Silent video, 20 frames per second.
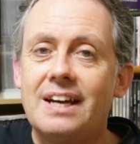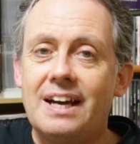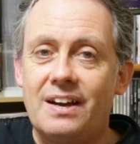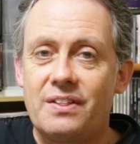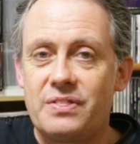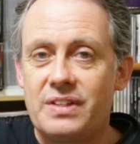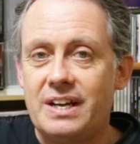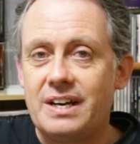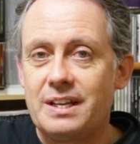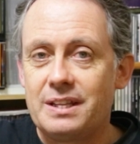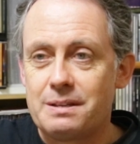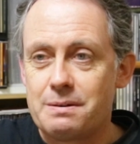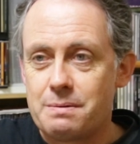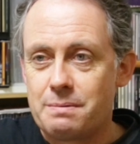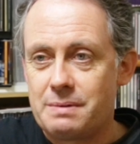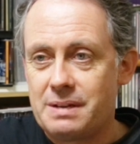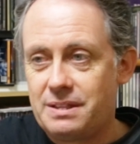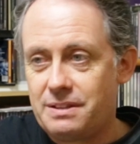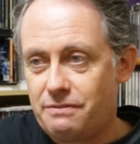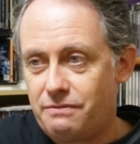And then in
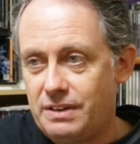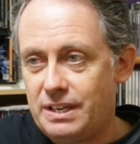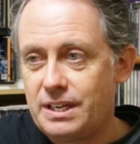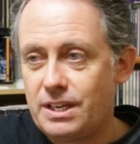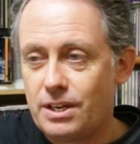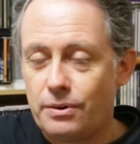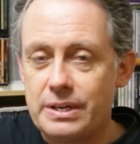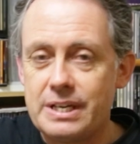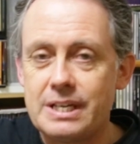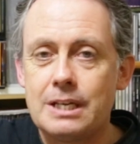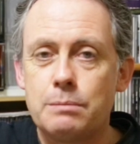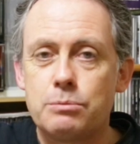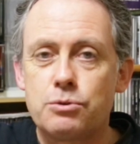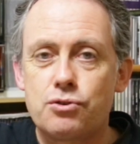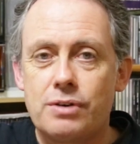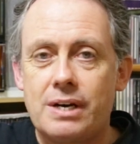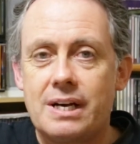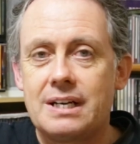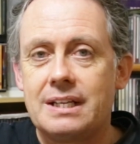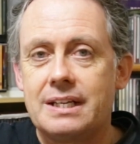the video, he keeps
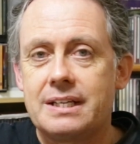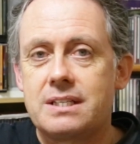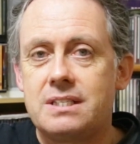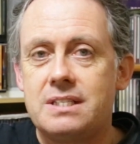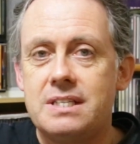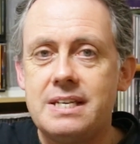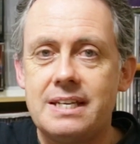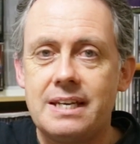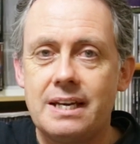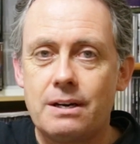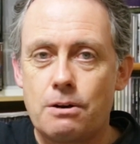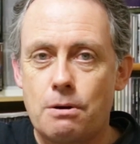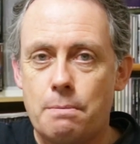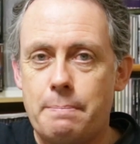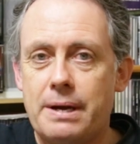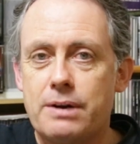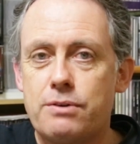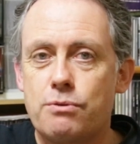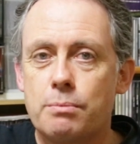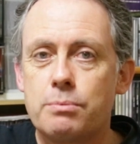trying to like sneak in her
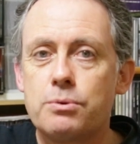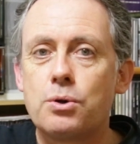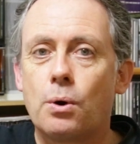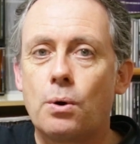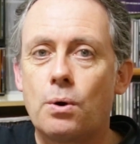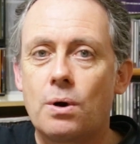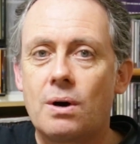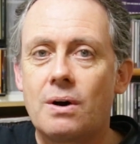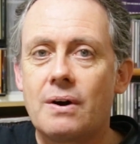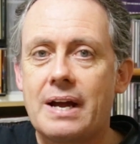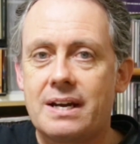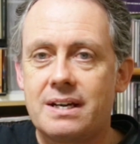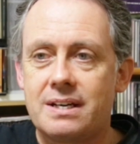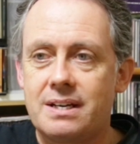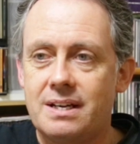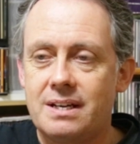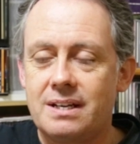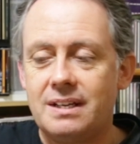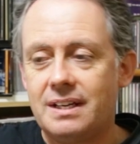bedroom door and,